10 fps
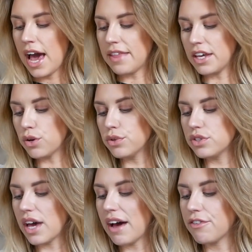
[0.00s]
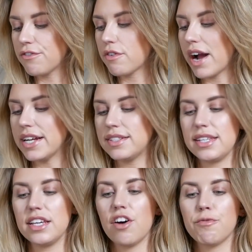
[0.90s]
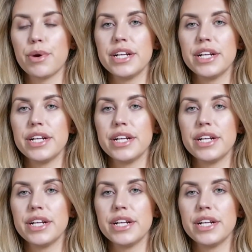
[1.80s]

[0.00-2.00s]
And they also have a variety of